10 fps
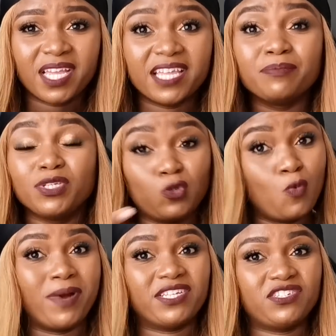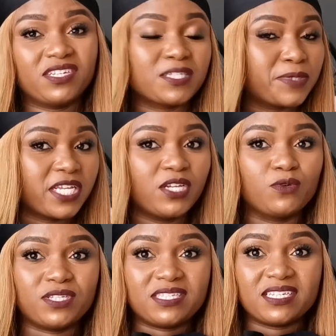be too much, especially
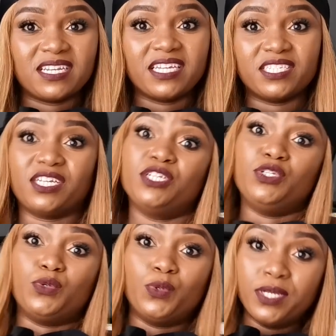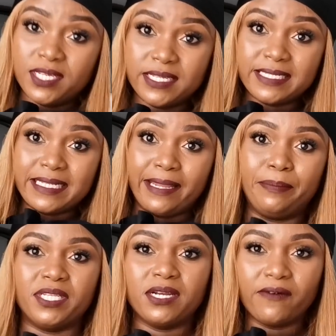because it's at night and you're
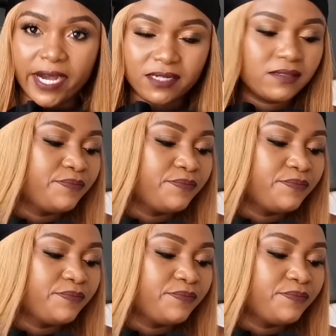sleeping, right?